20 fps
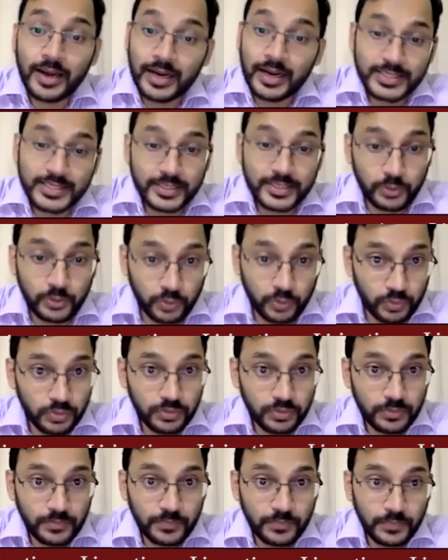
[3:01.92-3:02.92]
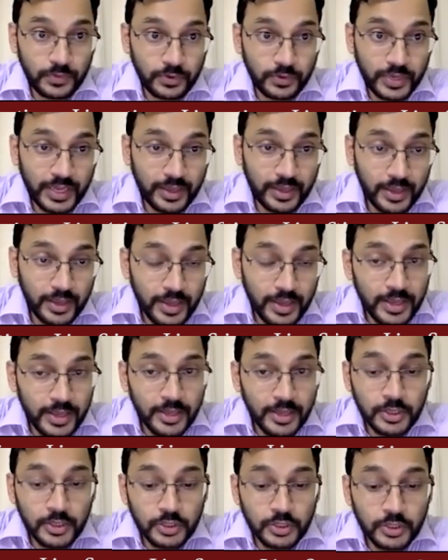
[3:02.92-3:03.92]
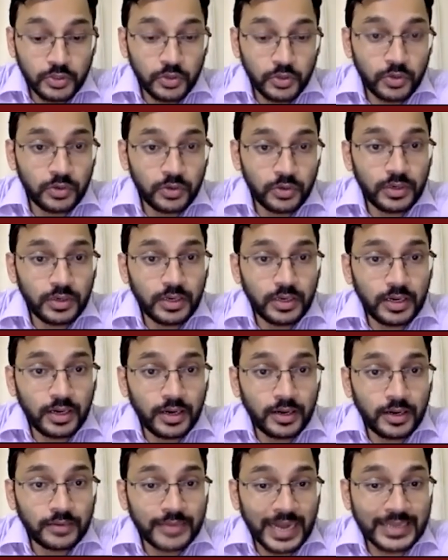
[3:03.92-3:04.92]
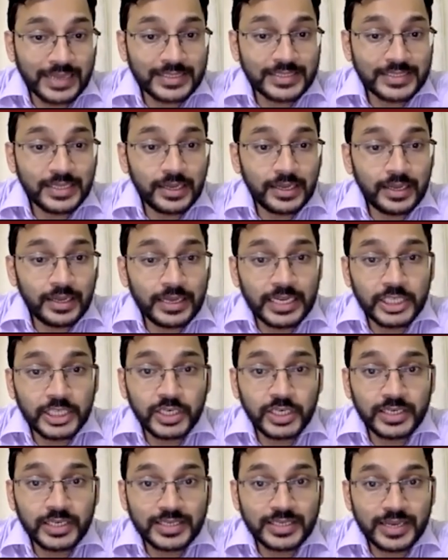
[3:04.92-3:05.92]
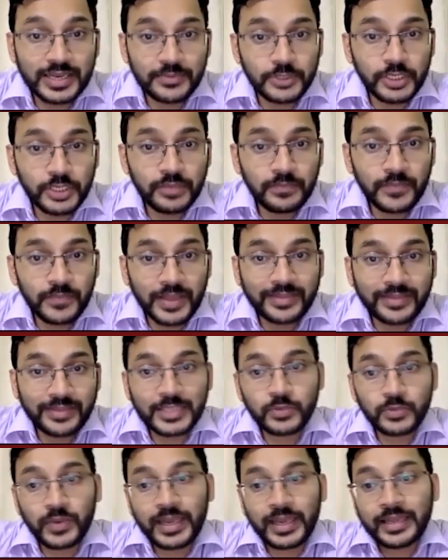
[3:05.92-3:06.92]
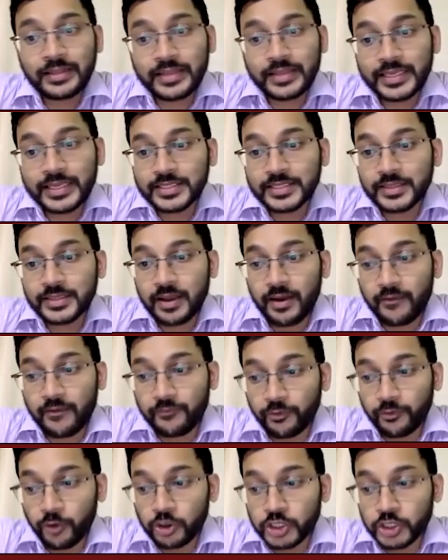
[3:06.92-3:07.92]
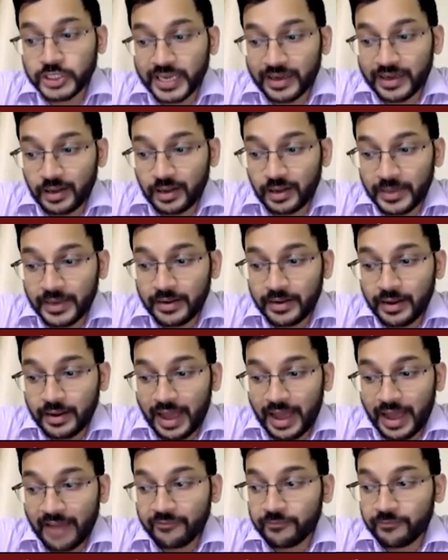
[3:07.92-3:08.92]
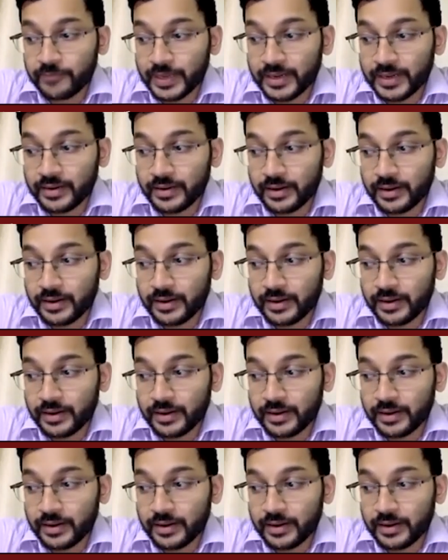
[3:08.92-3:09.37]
answer to. Okay, so that's the initial description, and that's why these four gentlemen have been